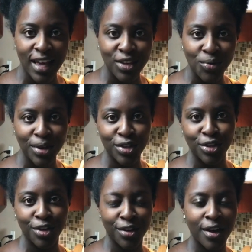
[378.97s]
that you and
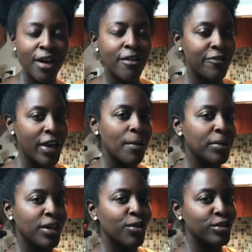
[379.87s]
your
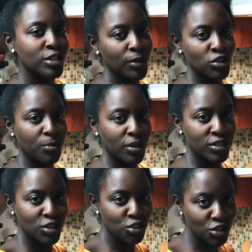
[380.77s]
family or your special
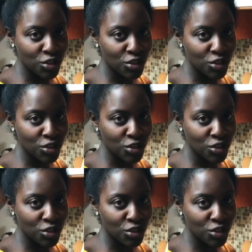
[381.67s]
person